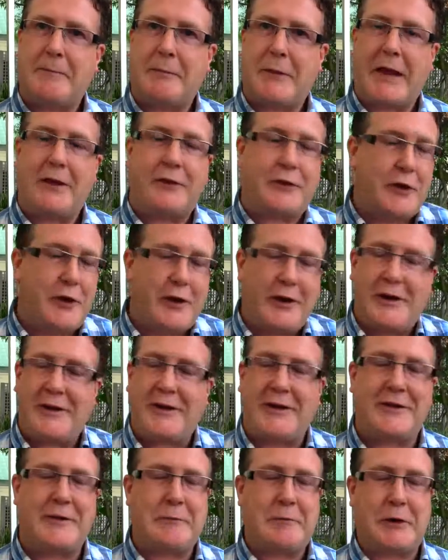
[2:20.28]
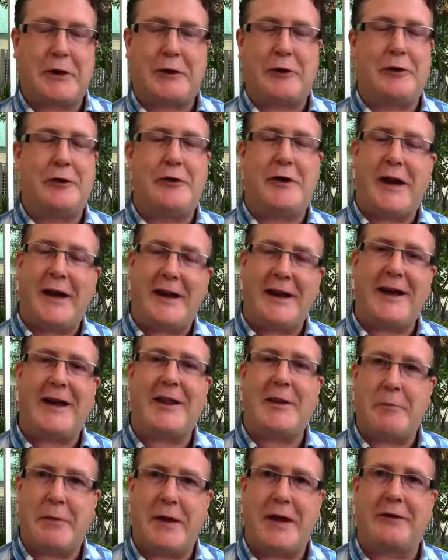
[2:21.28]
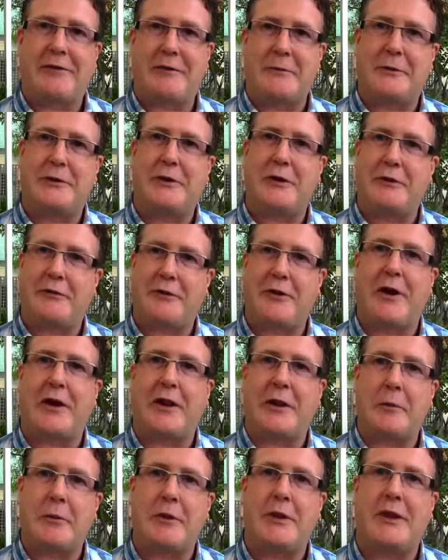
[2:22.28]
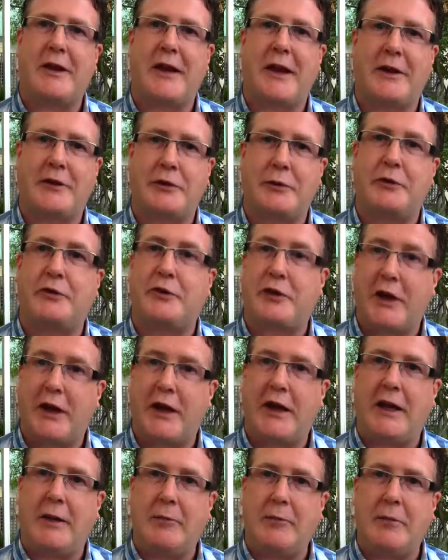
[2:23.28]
It certainly doesn't preclude any other bank from certifying the actual scheme.